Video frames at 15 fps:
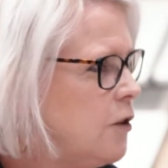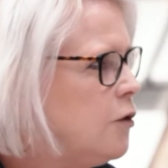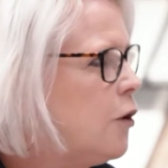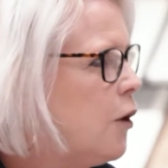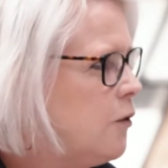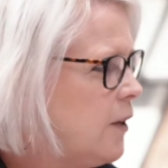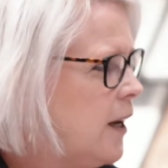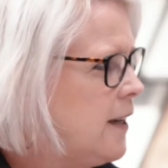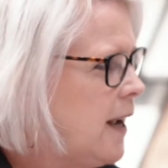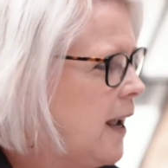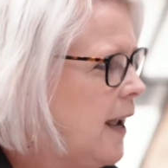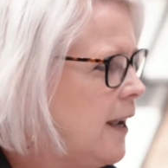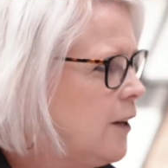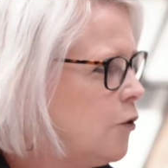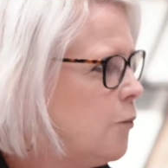you don't need a
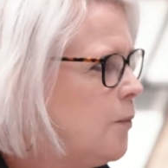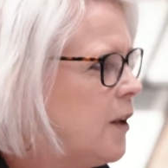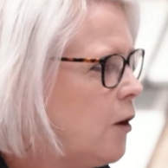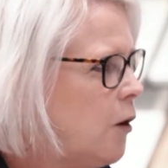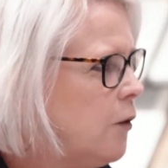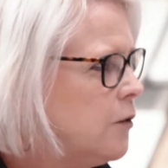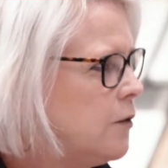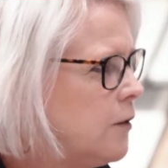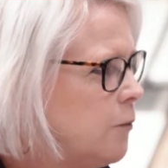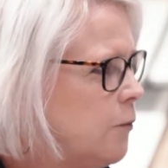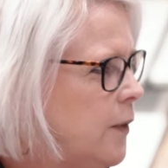handle, because